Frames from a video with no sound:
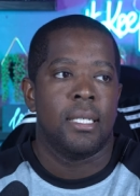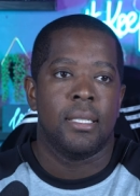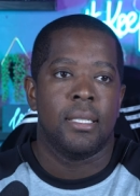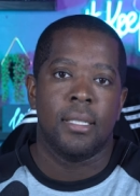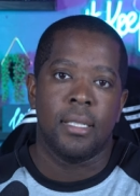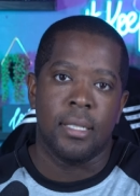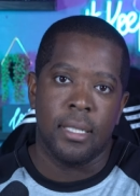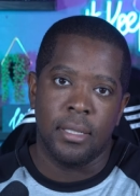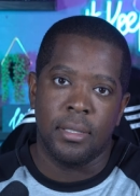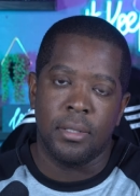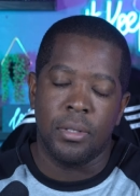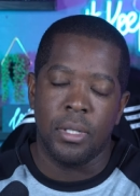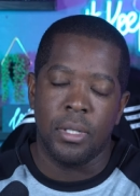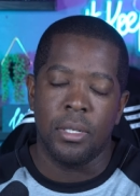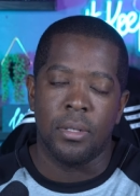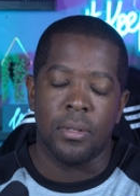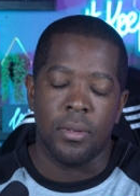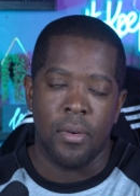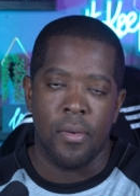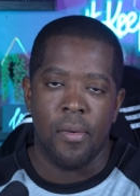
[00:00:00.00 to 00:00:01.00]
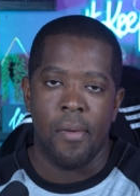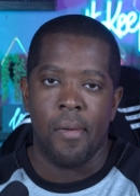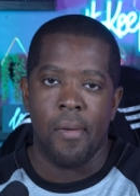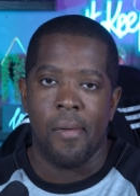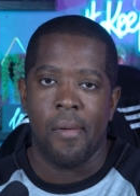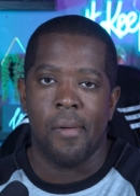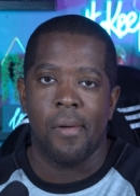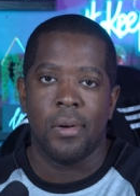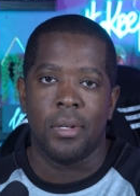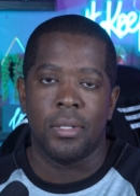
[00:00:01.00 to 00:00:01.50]
then there's no deal
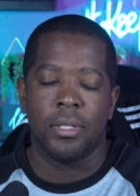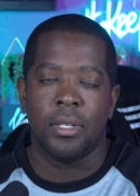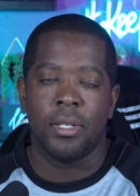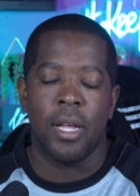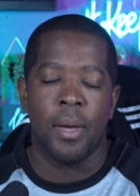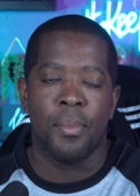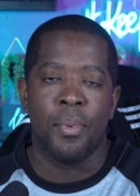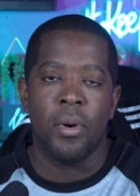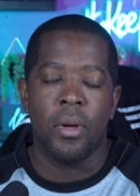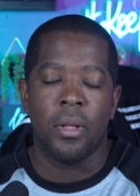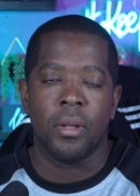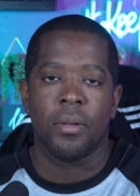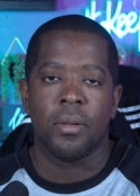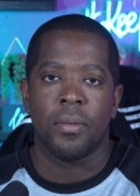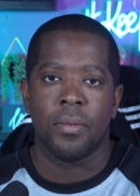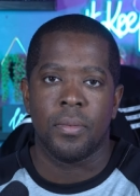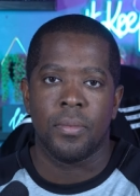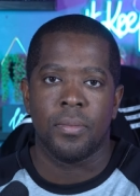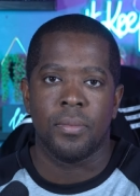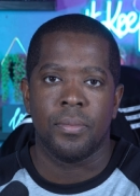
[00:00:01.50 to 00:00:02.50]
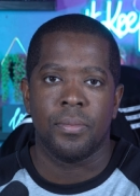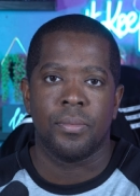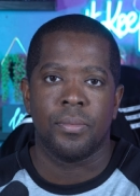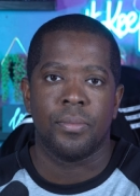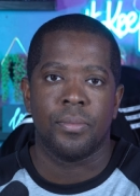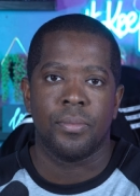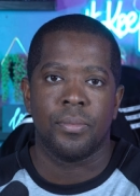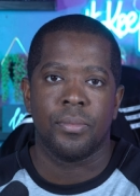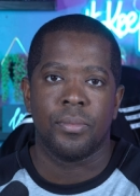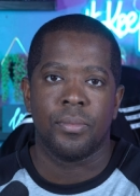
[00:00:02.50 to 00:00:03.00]
until that point.
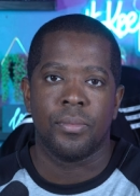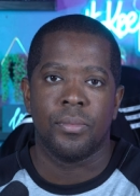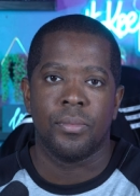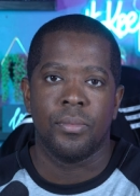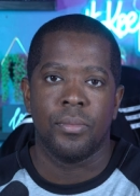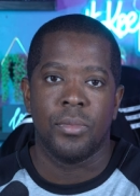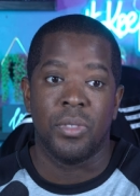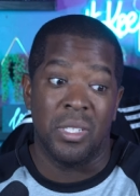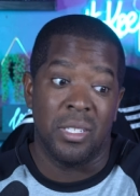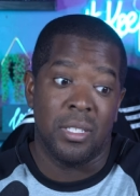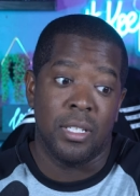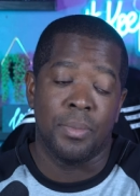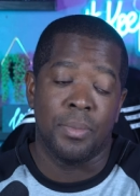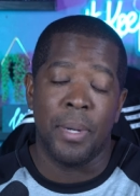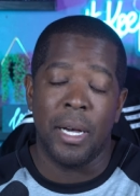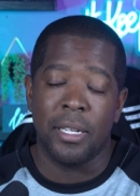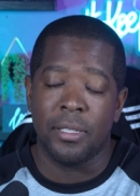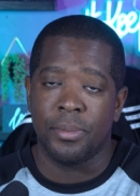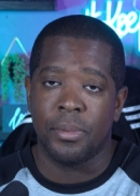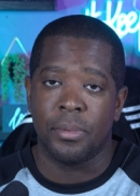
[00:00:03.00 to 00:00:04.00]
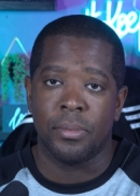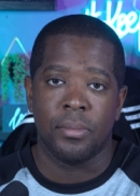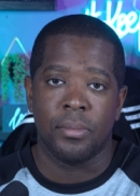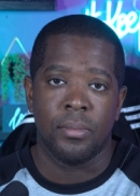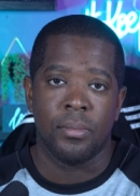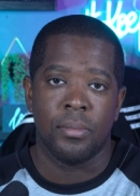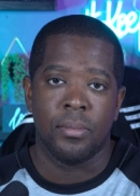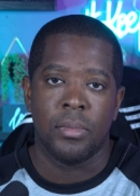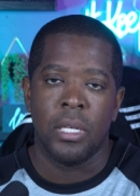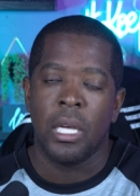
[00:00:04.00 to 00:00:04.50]
So anything's possible.
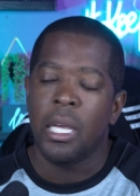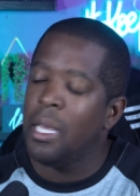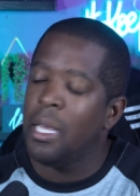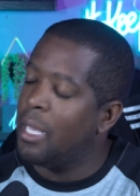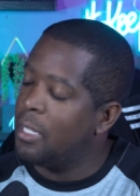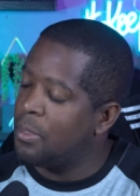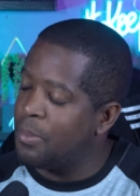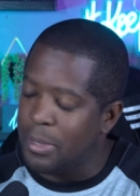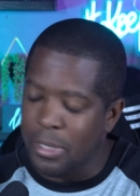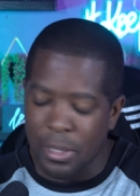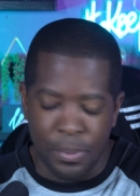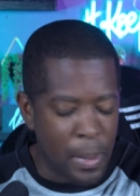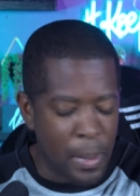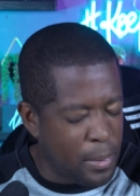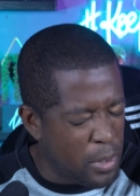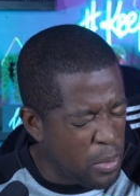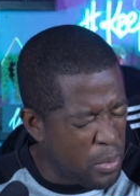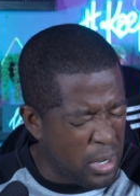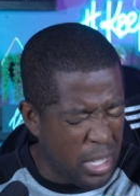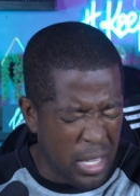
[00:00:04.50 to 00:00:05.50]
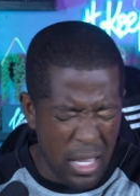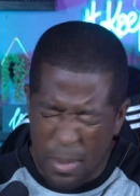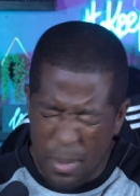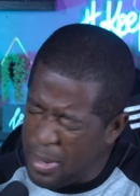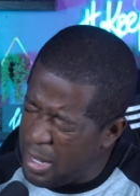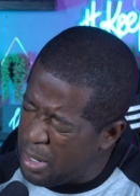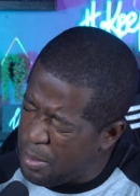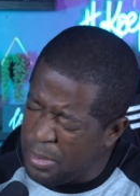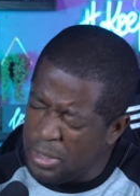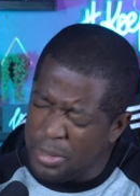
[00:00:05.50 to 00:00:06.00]
As much as people don't want to hear
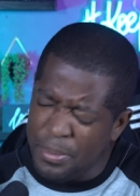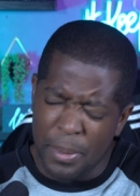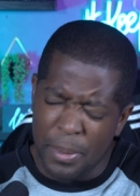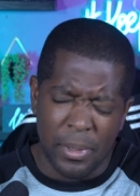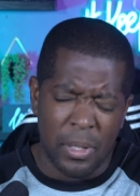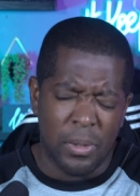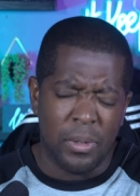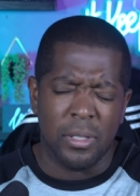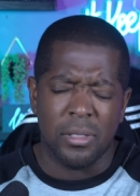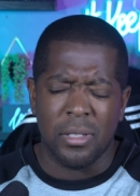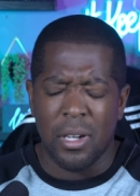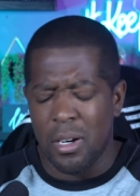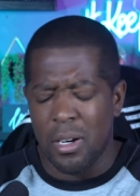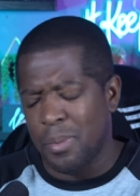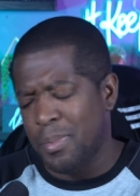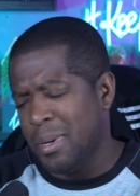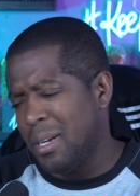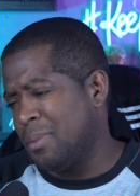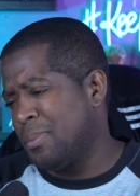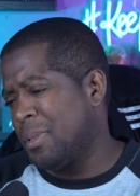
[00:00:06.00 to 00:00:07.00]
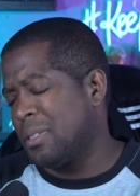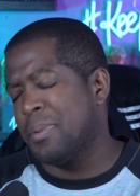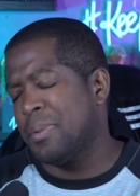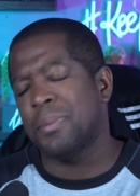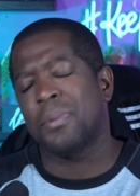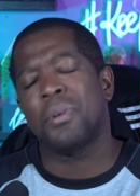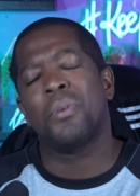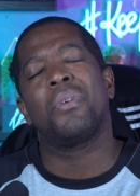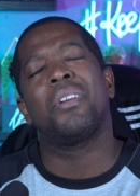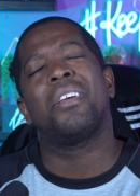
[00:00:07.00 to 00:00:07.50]
about it, much people don't want to talk about it, much
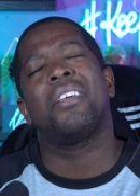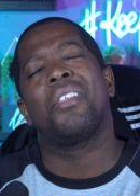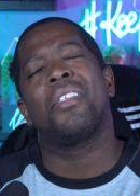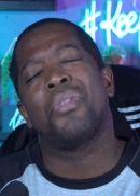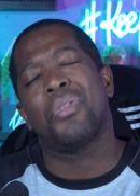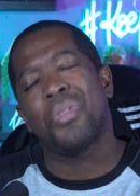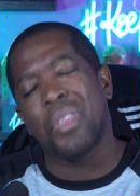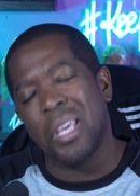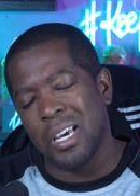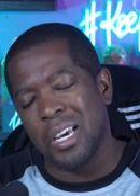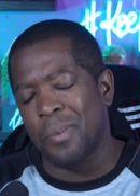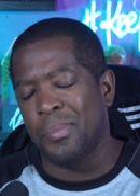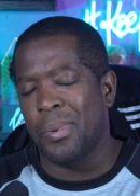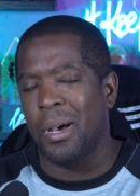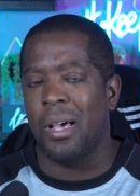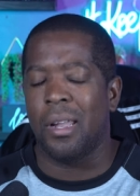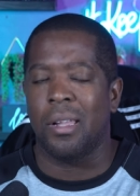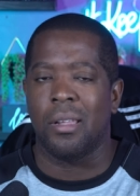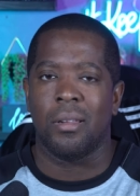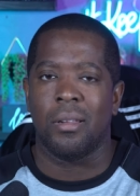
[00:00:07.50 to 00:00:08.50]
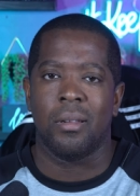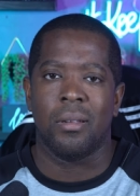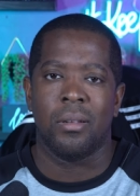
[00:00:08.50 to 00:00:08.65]
people don't want to think about it,